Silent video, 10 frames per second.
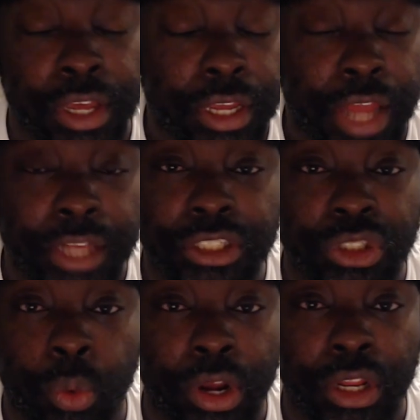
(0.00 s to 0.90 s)
That's just
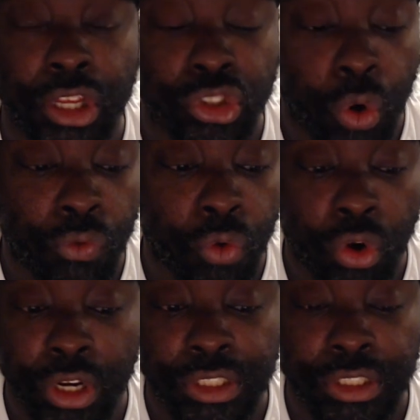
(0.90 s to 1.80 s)
what it is over
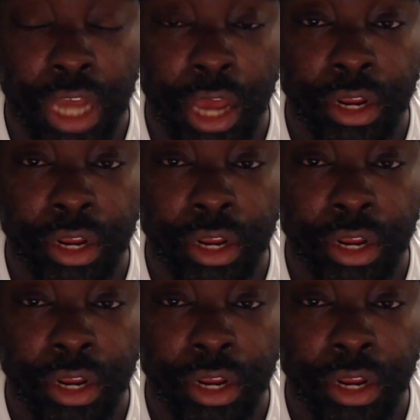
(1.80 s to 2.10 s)
on this side